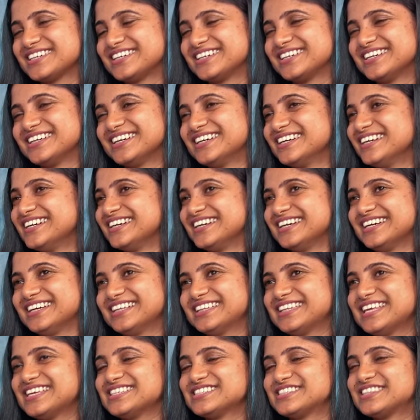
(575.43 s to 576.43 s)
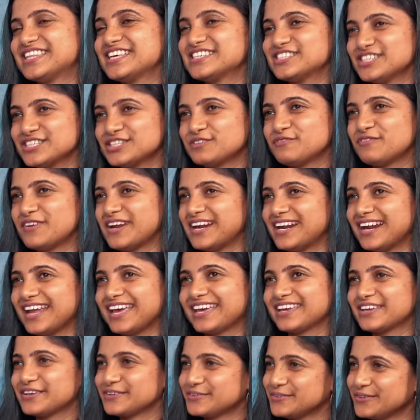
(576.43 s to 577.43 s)
just uh, they they just felt
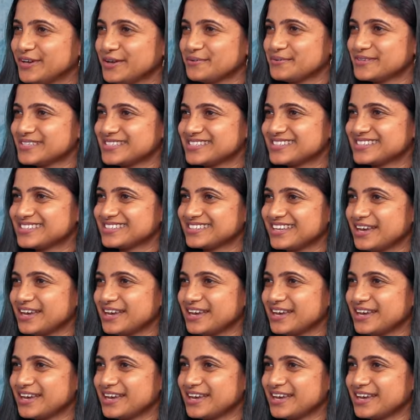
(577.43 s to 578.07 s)
like you know I was